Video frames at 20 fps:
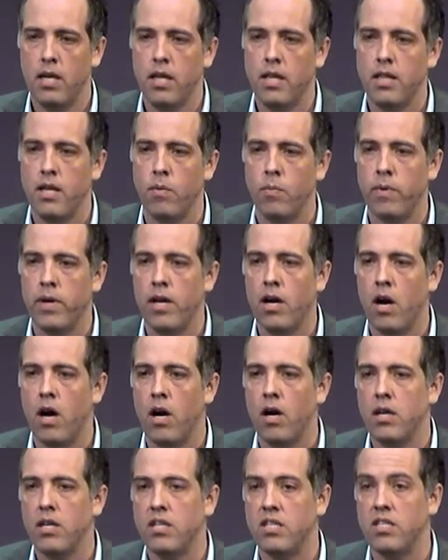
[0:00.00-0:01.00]
that we
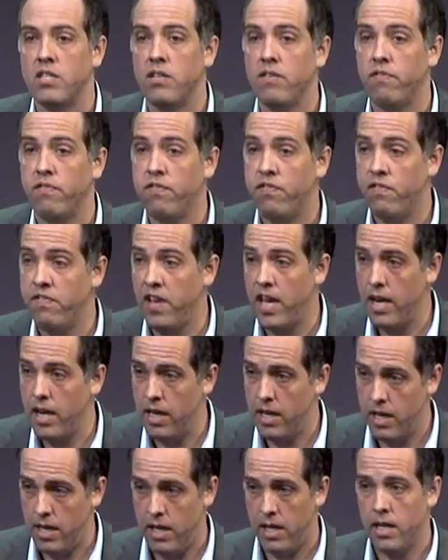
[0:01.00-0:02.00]
are
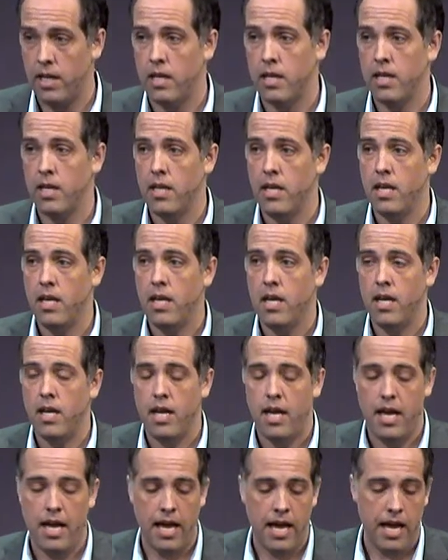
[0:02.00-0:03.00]
defending
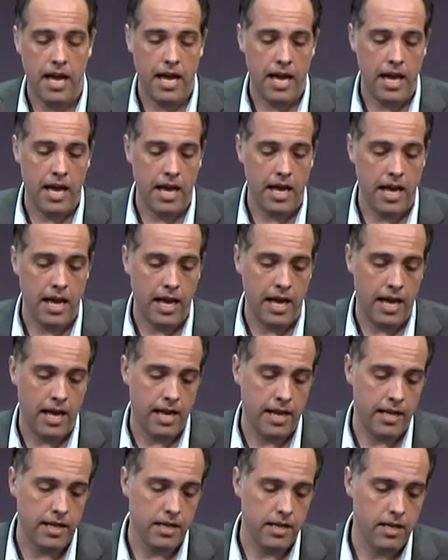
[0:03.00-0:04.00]
and, and,
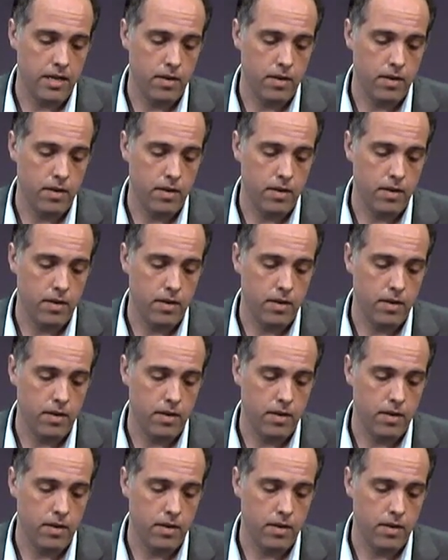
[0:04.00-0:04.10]
and